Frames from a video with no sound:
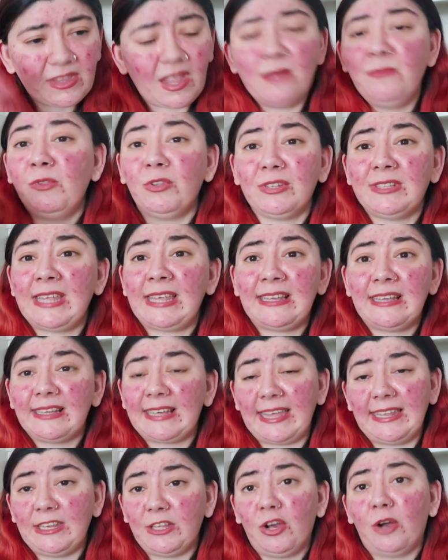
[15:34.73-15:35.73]
I'm not saying I
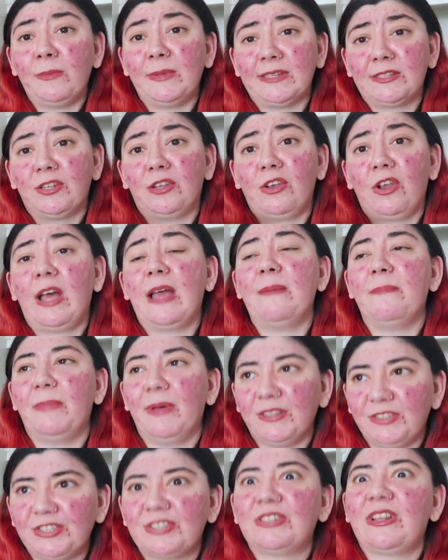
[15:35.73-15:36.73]
get any comments online,
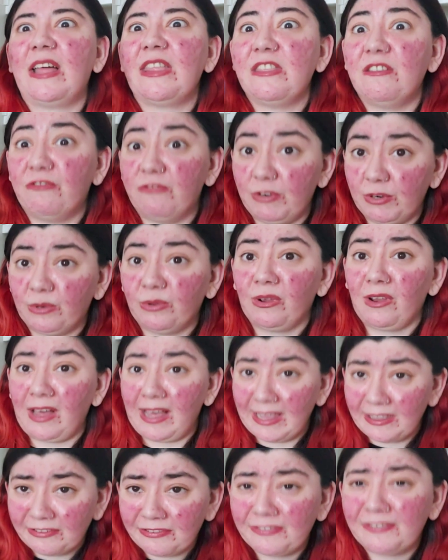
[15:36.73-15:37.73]
but just like the real
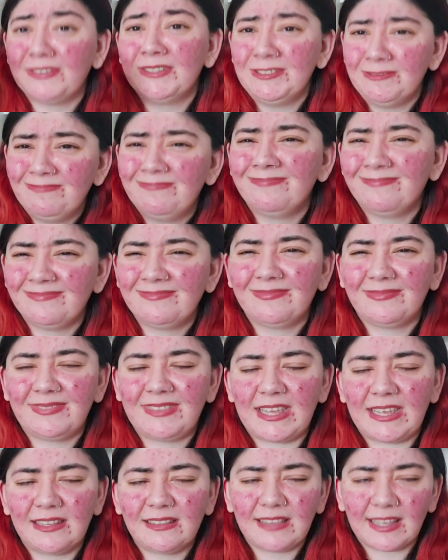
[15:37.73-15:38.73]
life
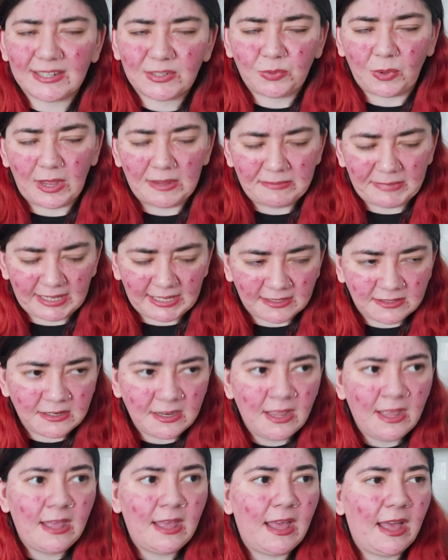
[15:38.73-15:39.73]
thing, that's what I
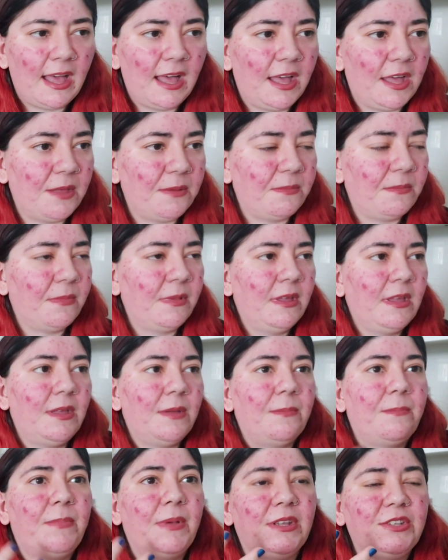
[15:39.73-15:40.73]
mean.
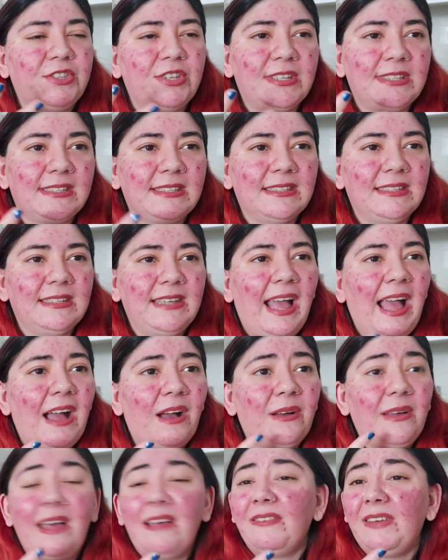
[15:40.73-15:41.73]
But just
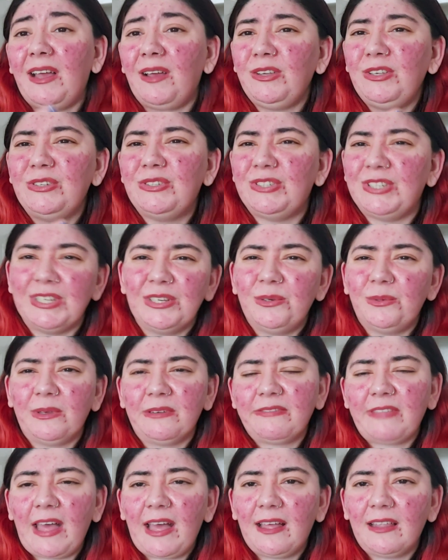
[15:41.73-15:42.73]
how you deal
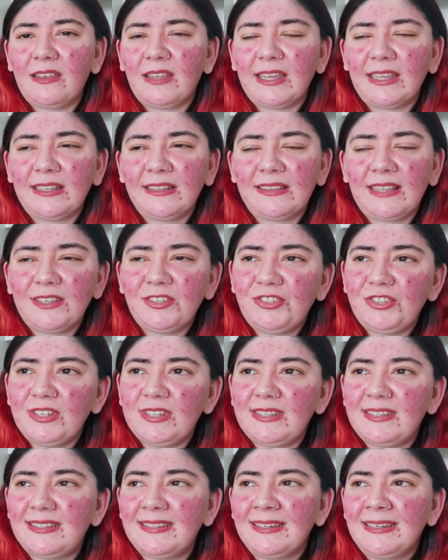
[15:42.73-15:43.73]
with that, like, that's
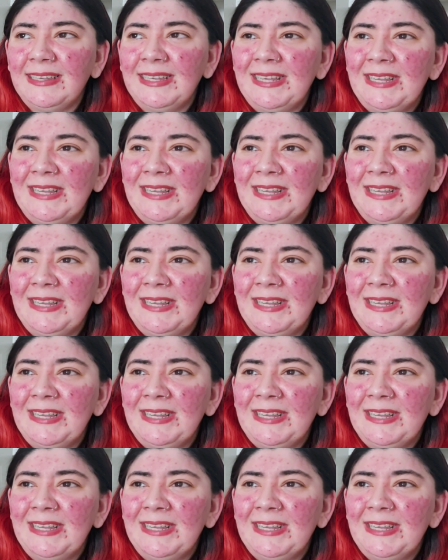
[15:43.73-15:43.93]
just